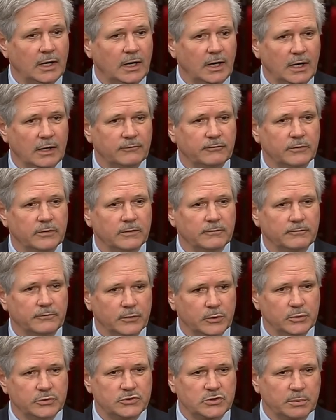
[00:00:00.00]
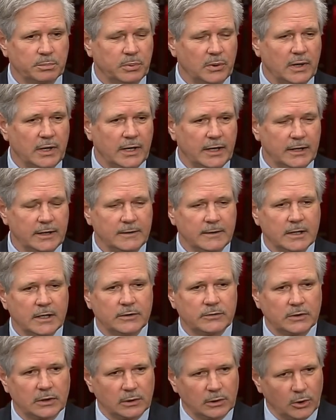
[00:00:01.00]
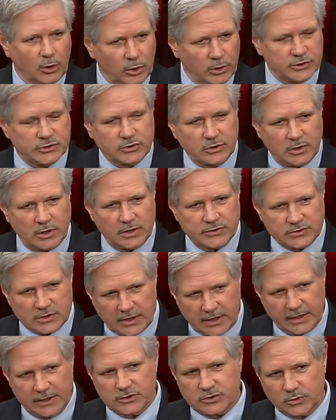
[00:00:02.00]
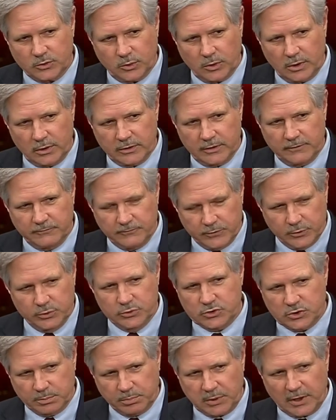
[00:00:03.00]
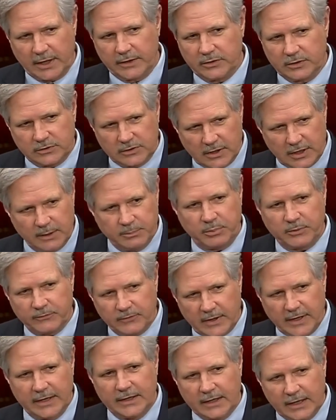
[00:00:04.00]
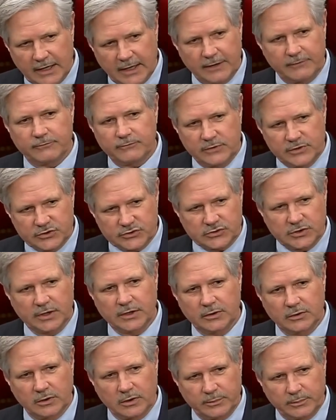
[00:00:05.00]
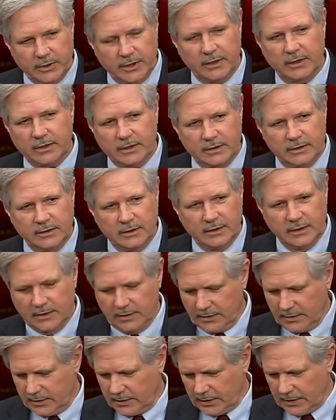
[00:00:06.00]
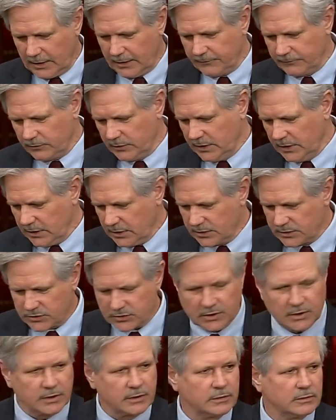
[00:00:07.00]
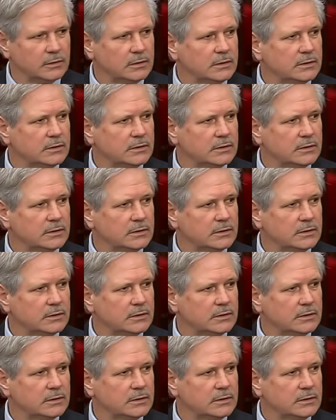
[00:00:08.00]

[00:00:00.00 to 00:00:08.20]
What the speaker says: and for the food supply, the lowest cost, highest quality food supply that they provide every single American every single